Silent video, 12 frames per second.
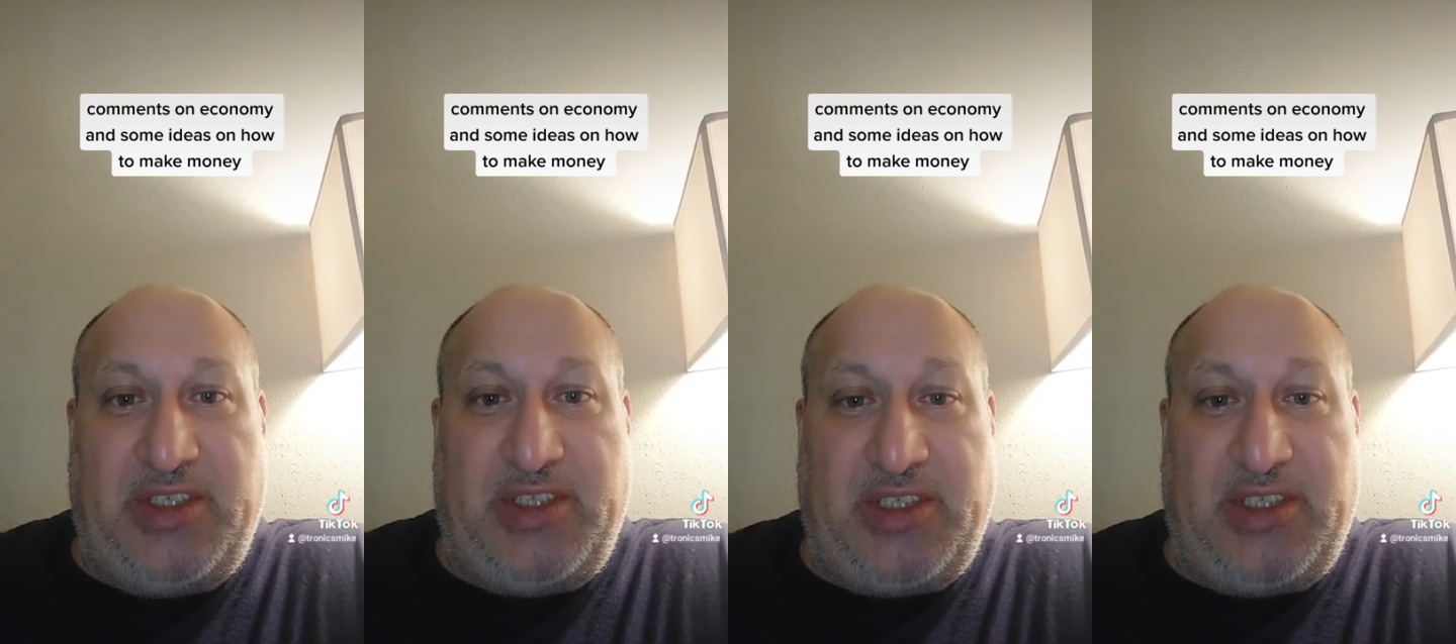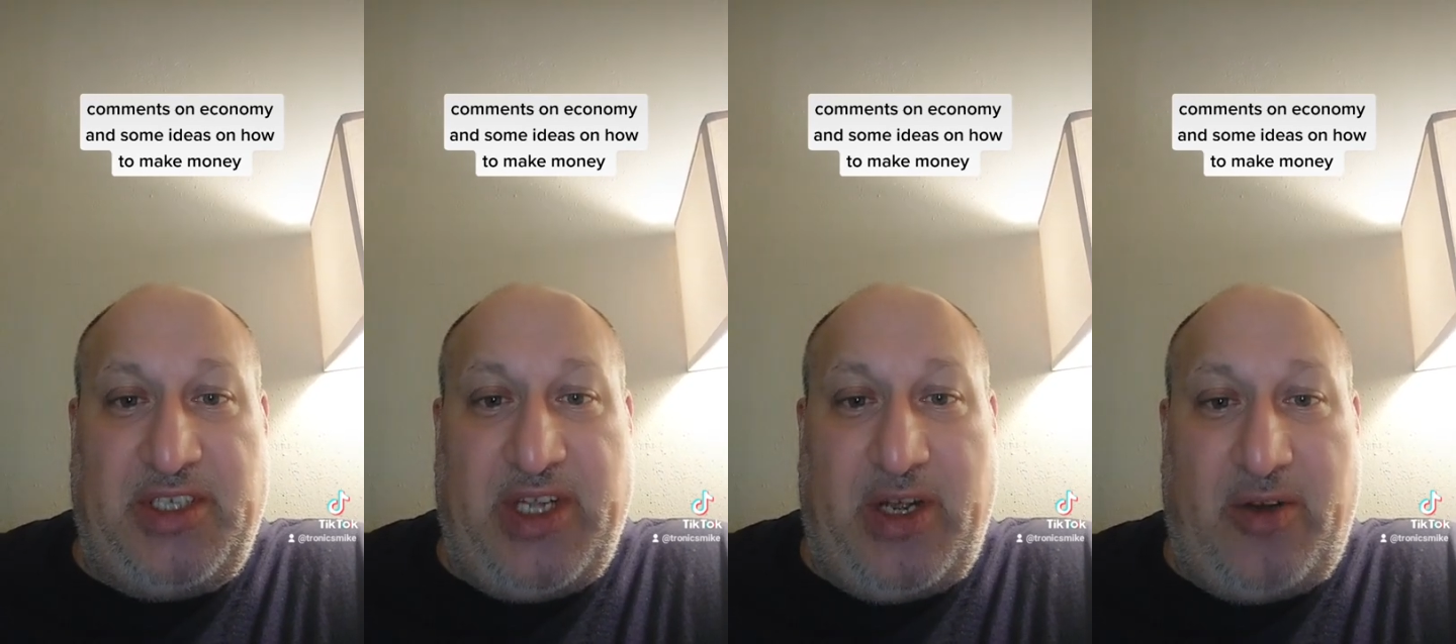
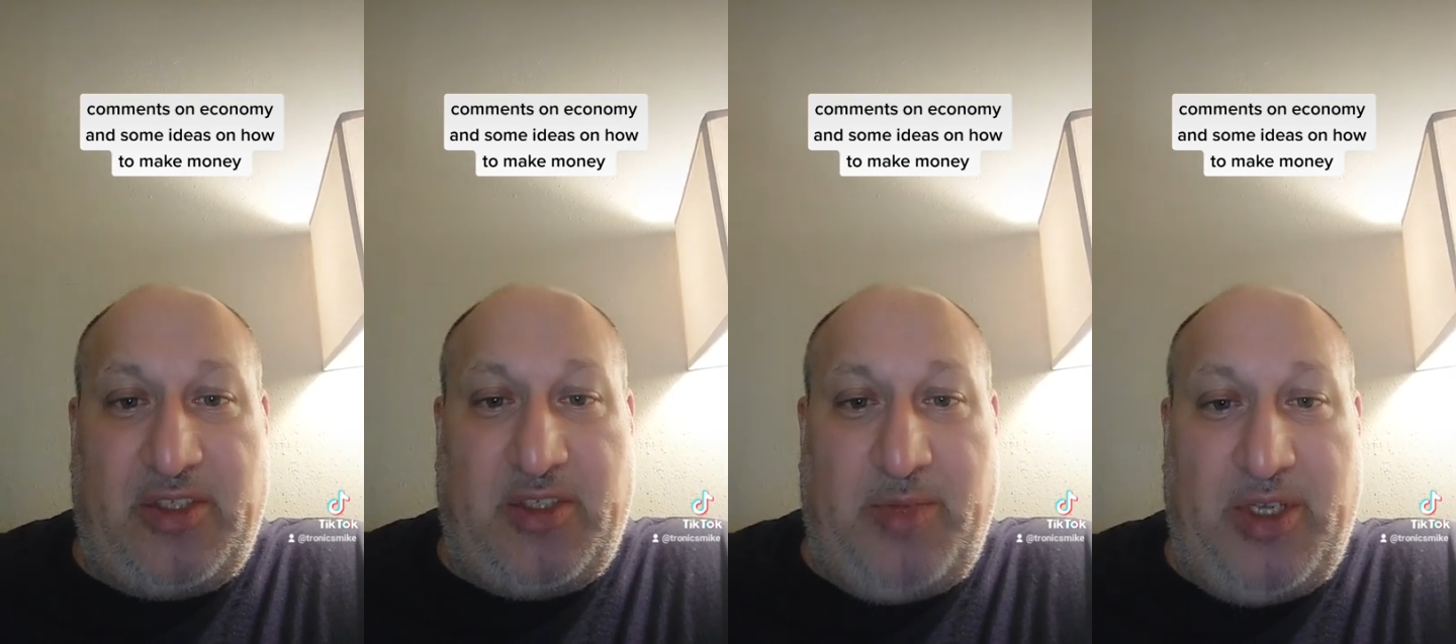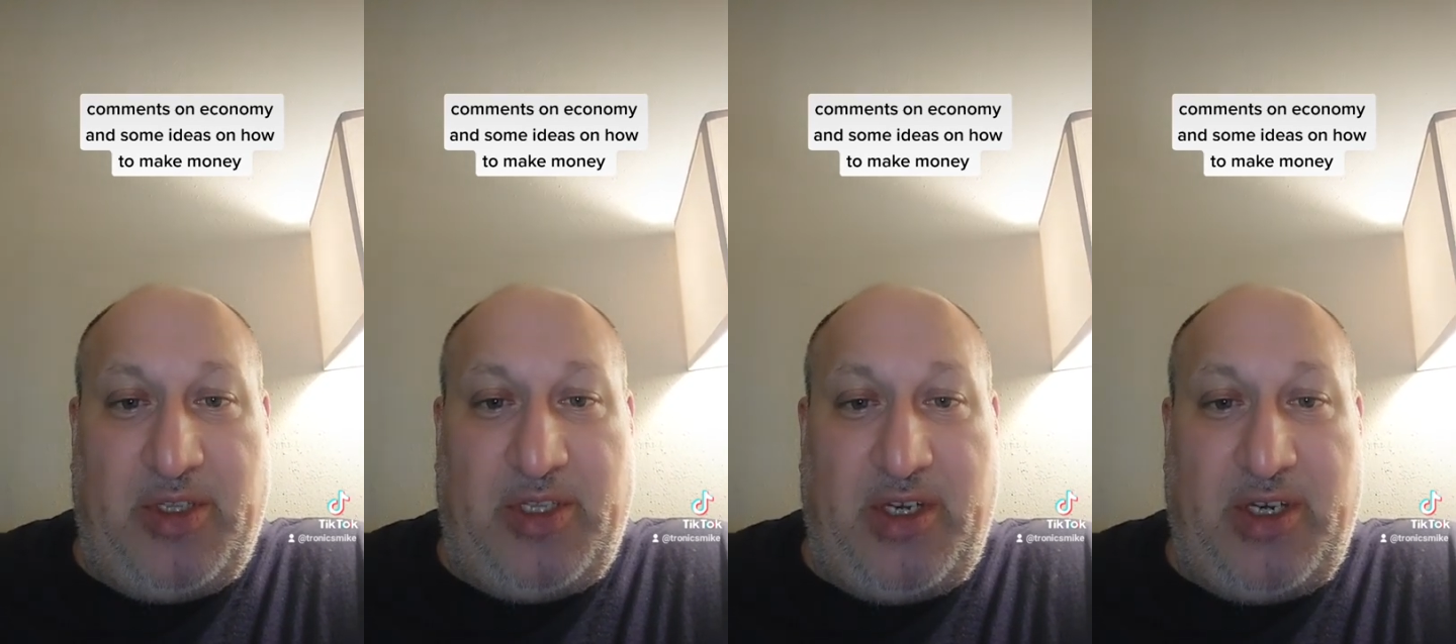$60 a
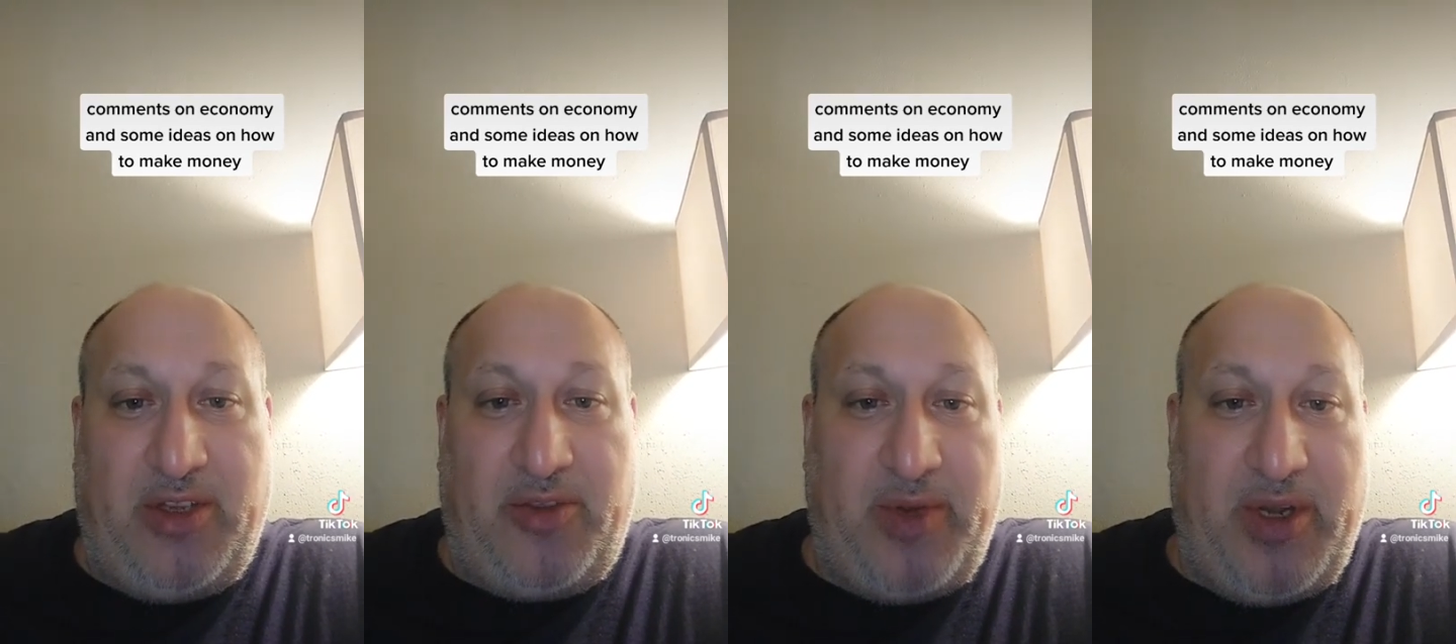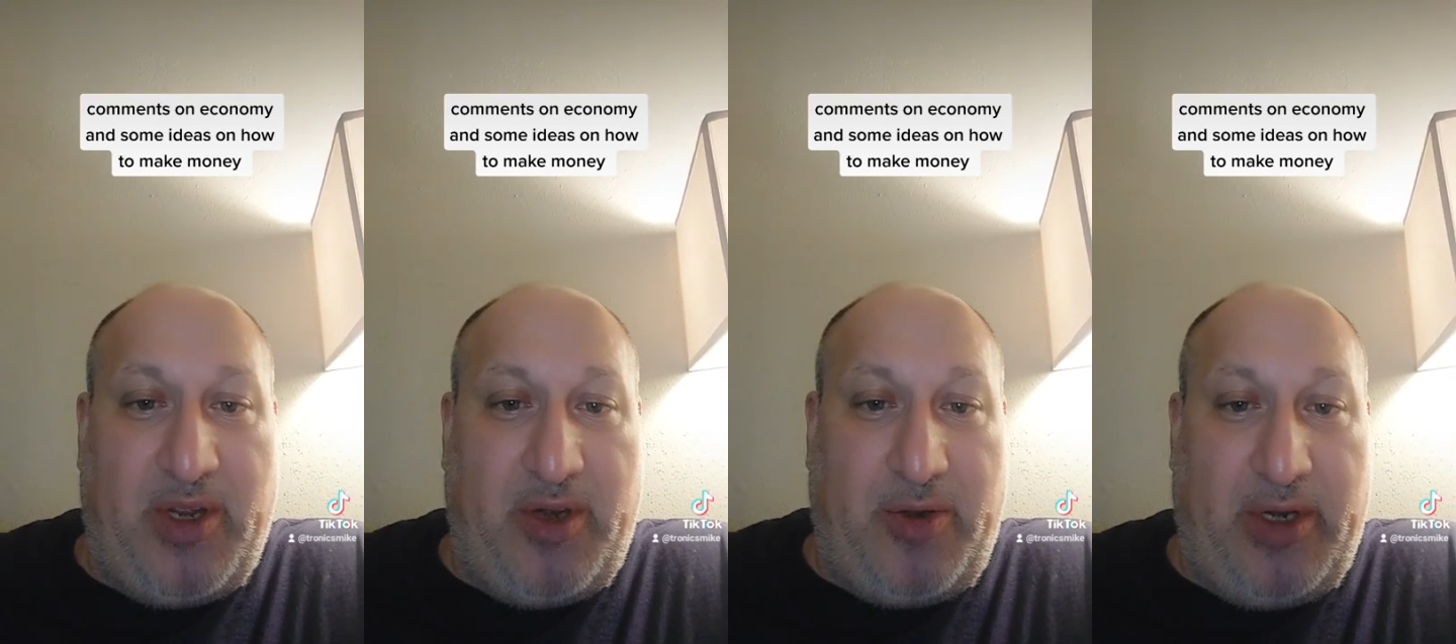month on your
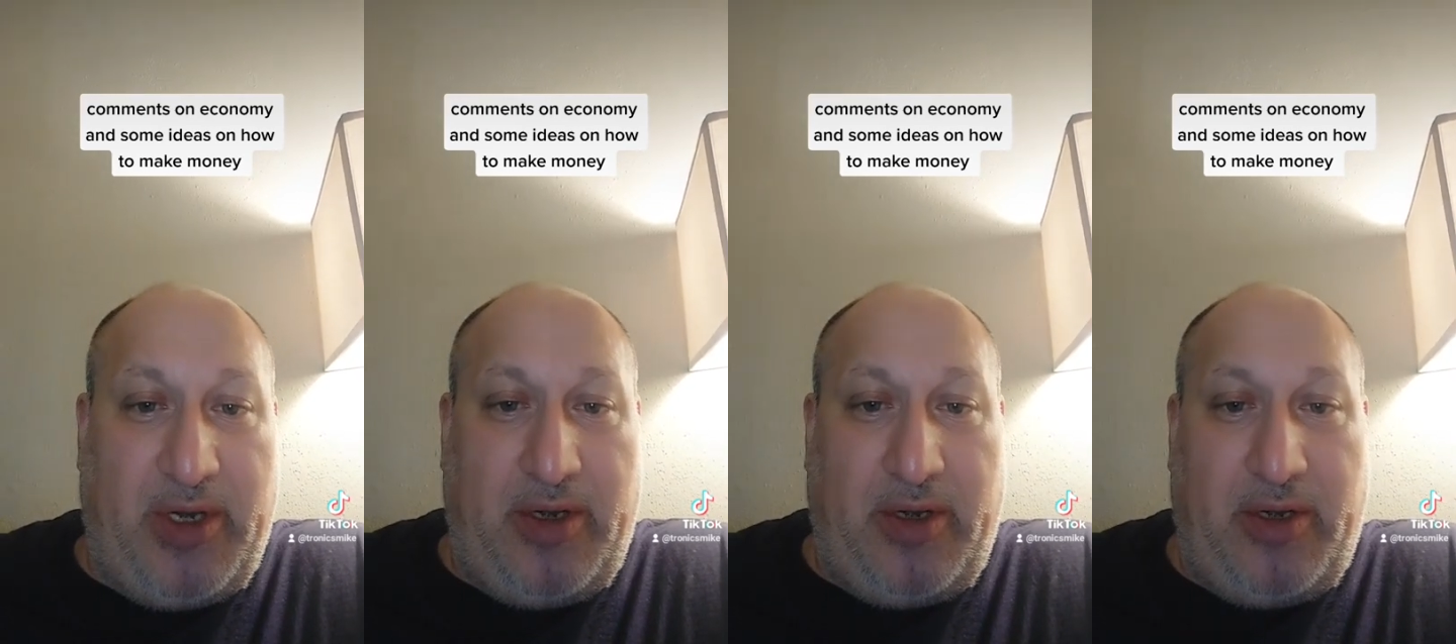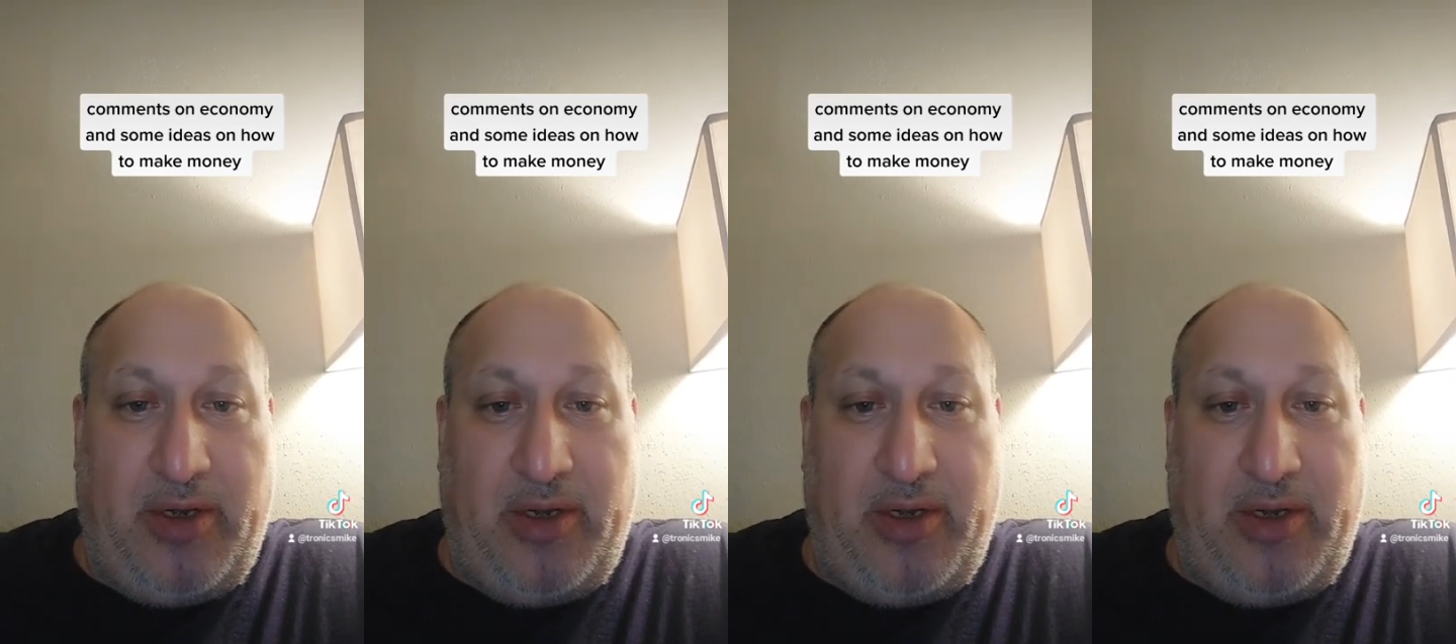300.